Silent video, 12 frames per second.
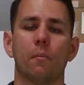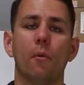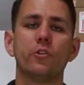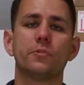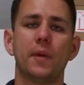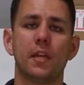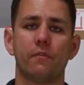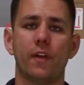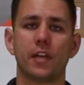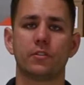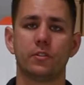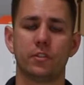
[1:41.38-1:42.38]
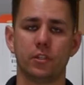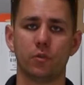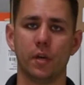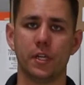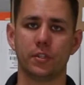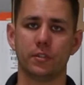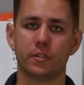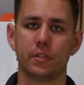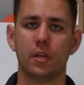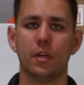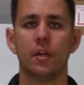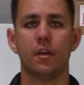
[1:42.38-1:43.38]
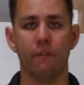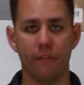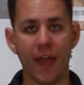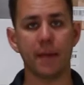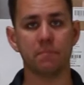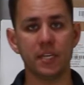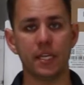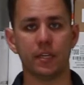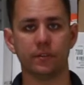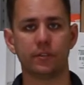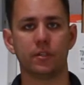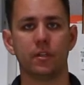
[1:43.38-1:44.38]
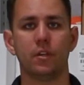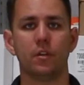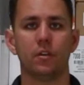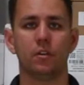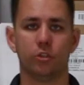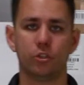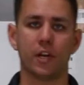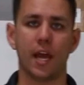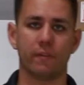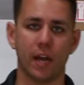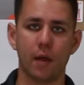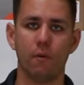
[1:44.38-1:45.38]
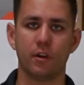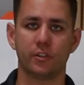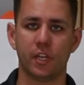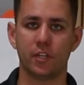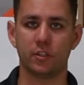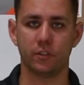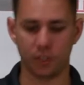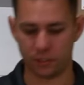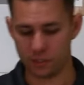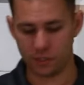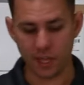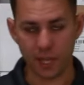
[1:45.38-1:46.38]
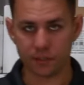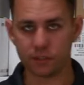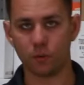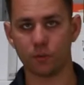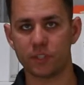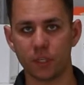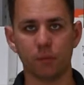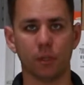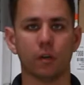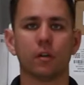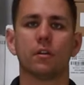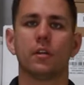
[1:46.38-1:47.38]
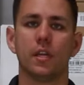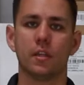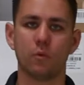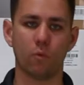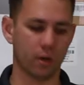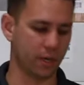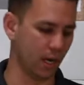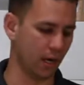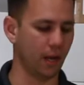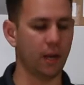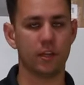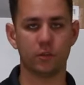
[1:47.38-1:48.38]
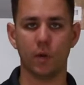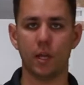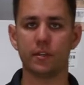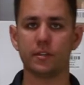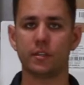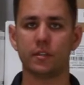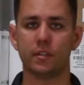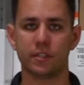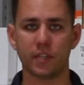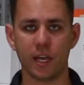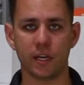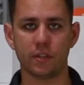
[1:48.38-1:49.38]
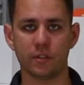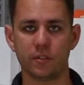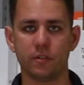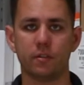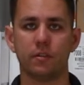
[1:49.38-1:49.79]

most manufacturing situations, that means you should have an eyewash station such as this or similar in the work area, as well as signage